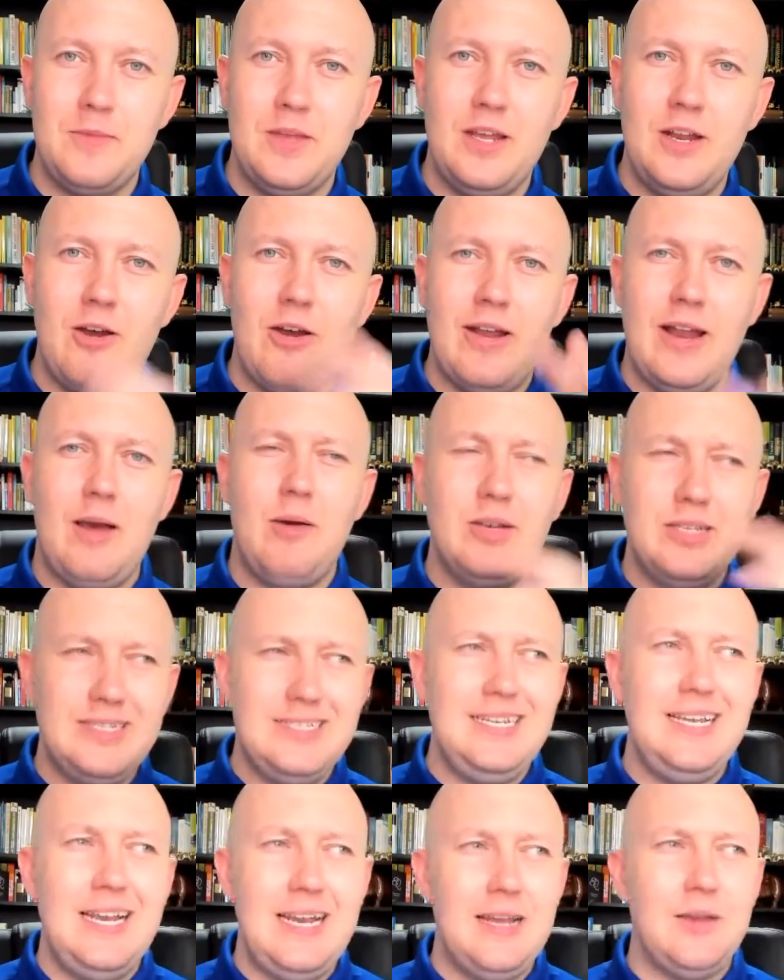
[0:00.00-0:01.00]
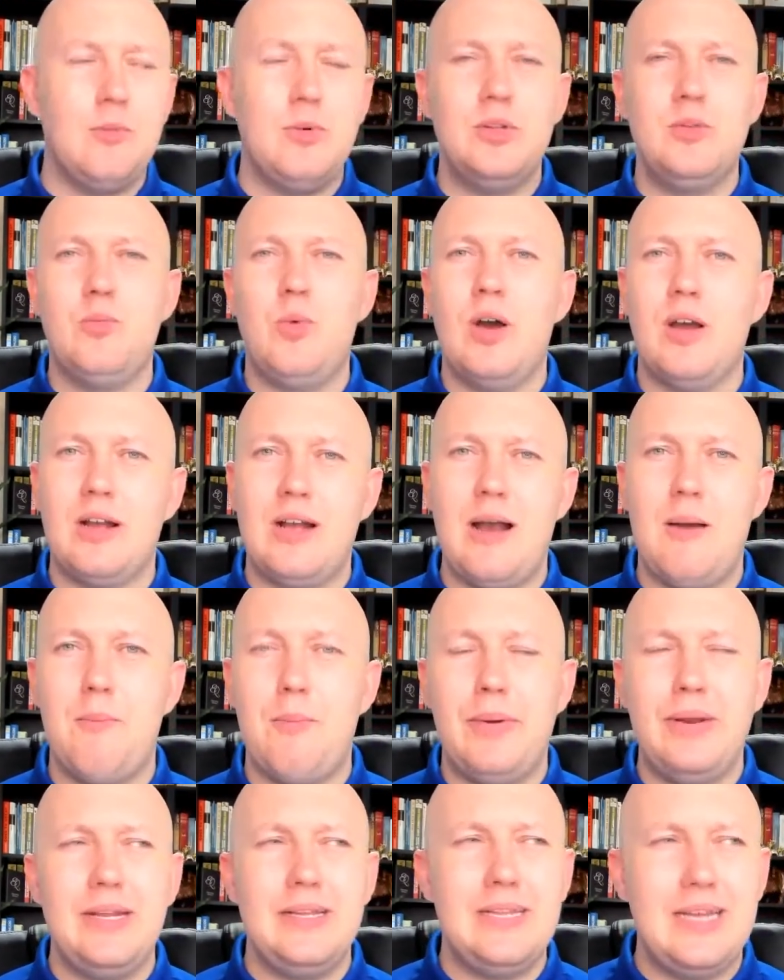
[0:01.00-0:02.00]
You know, and I was dealing with one
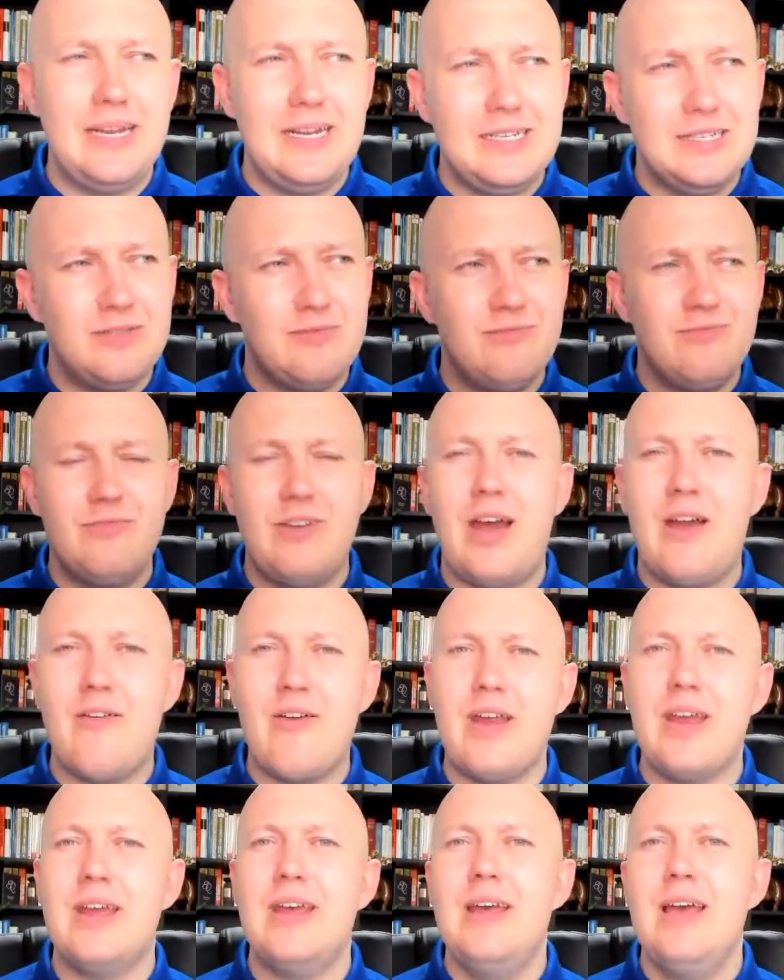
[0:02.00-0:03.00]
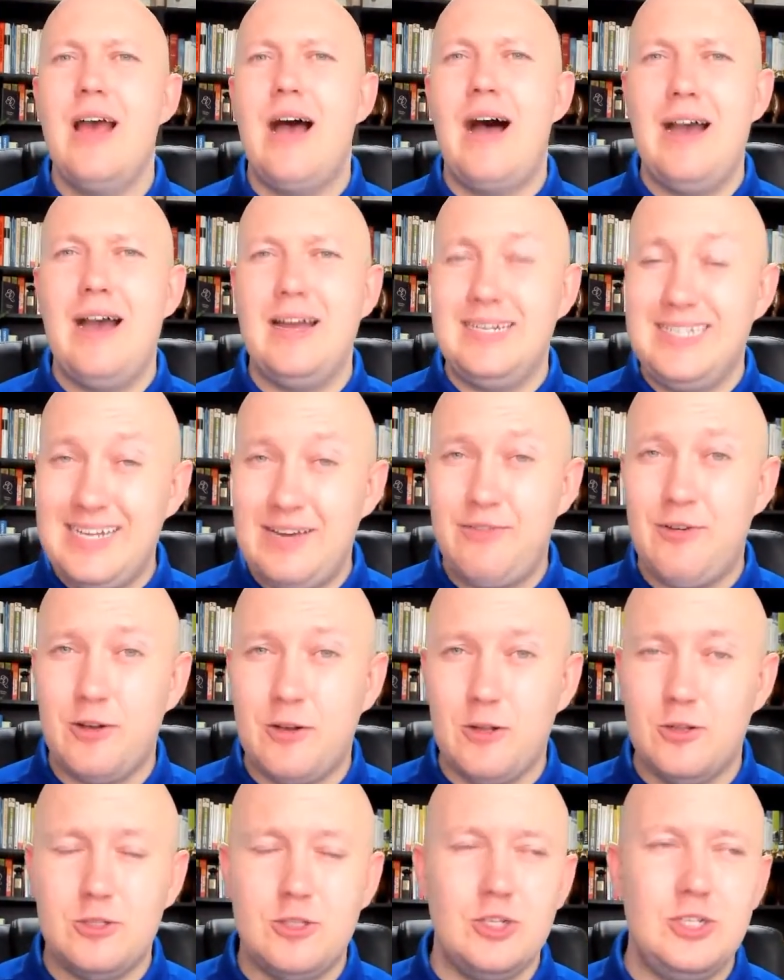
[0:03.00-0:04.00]
company that is very
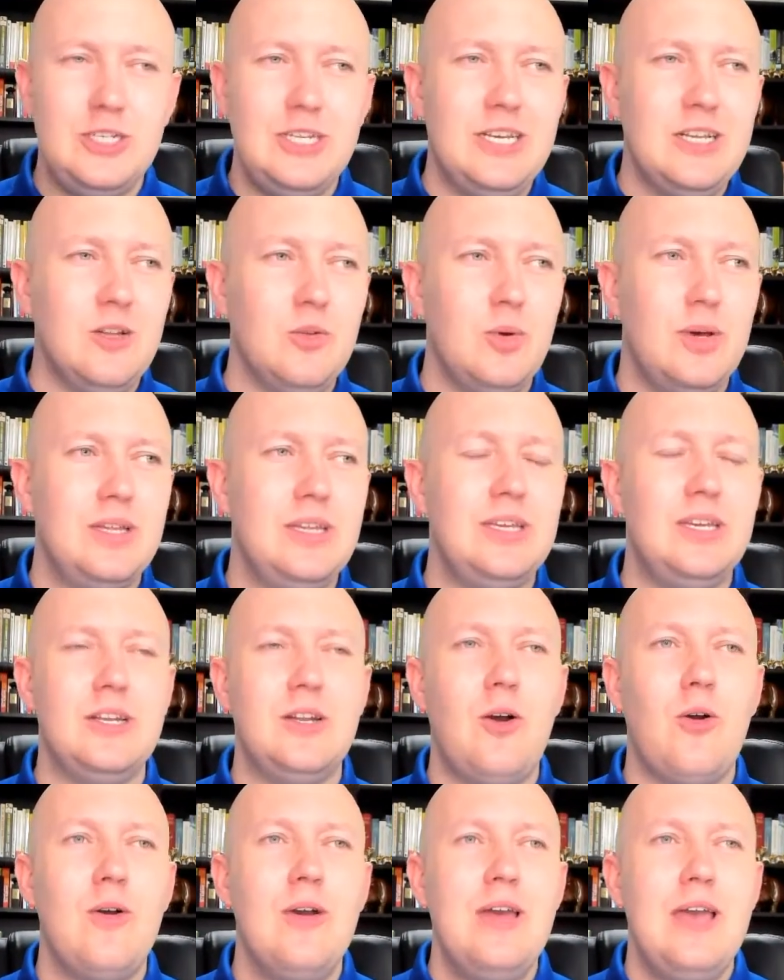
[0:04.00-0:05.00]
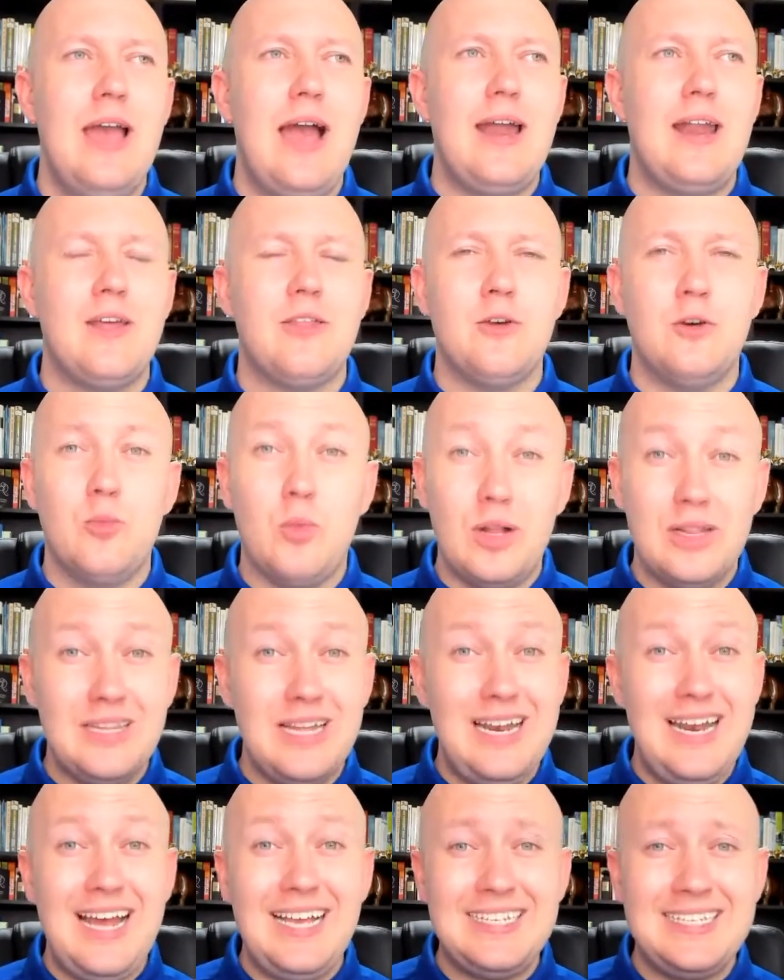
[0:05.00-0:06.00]
difficult to deal with, you know, and I thought, well,
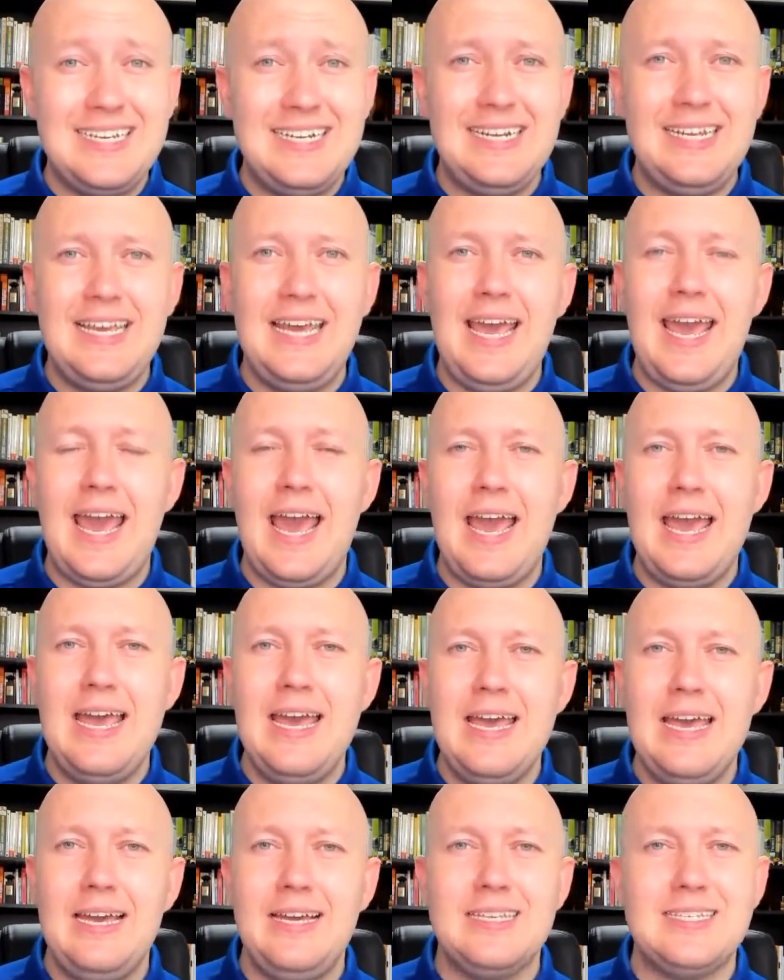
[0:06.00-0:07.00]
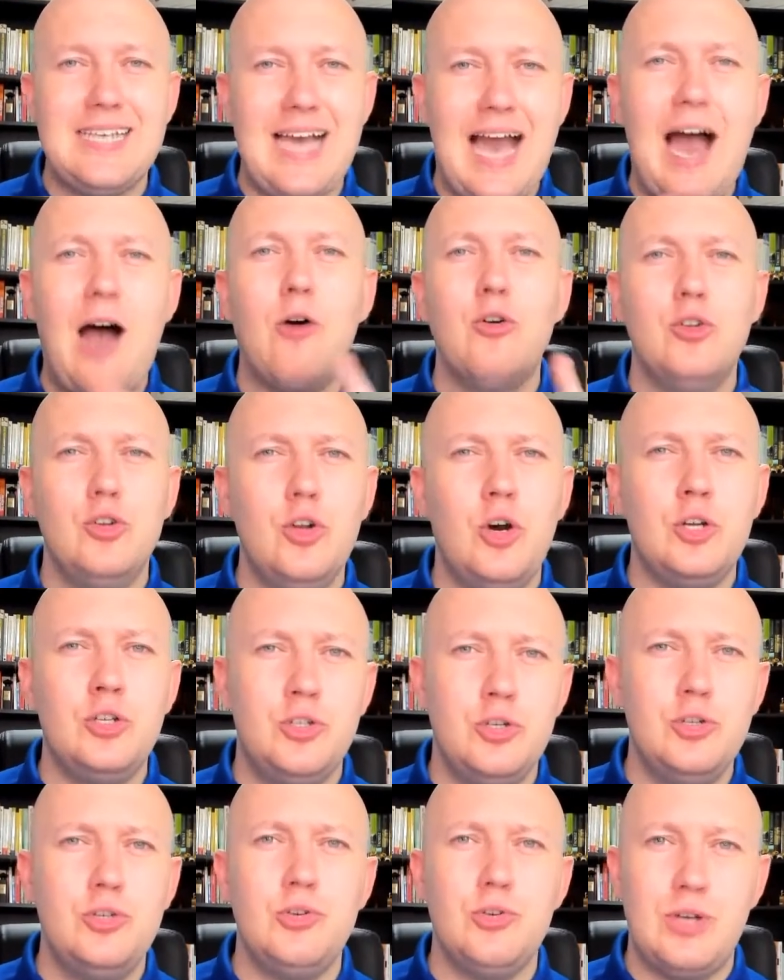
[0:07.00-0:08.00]
the lesson here is how not
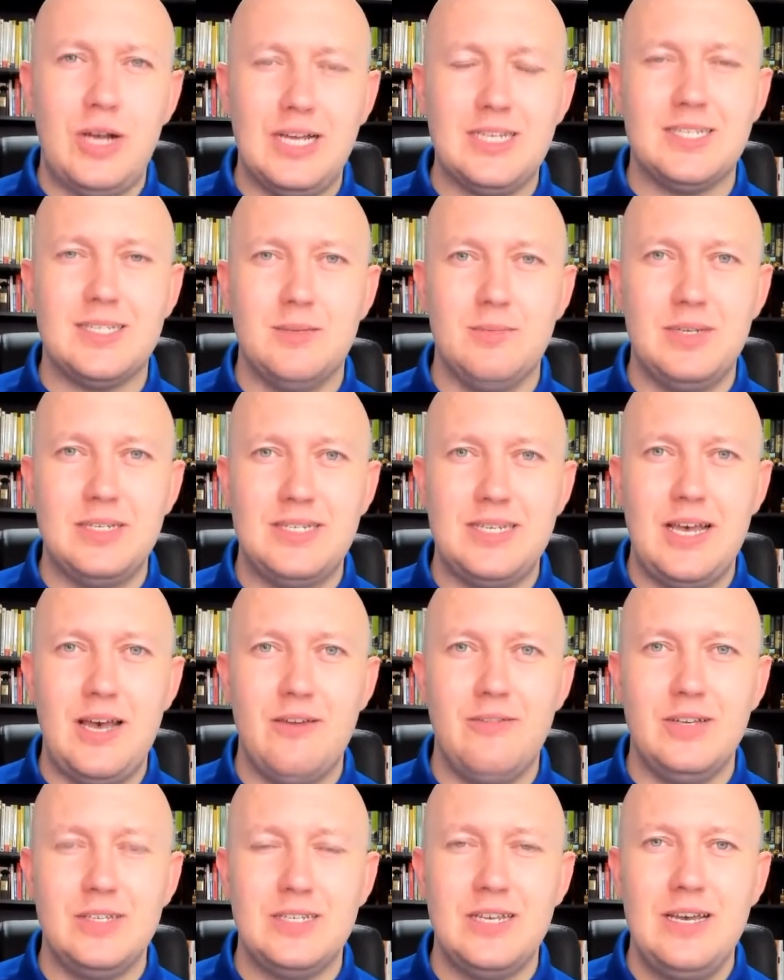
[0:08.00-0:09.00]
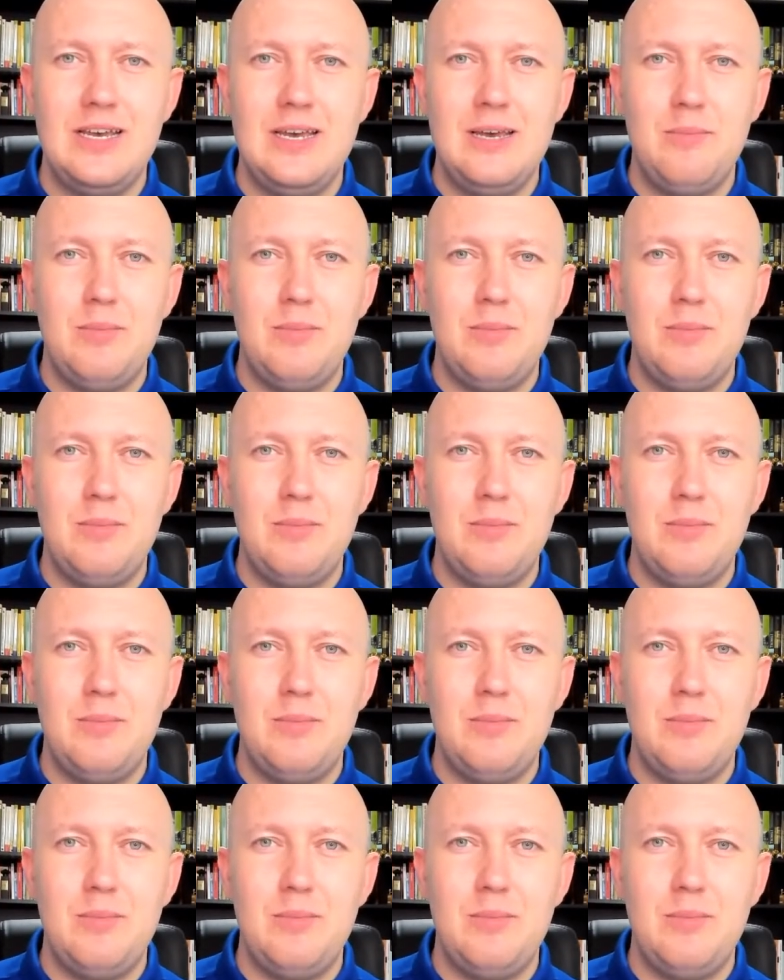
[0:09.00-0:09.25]
to do customer service,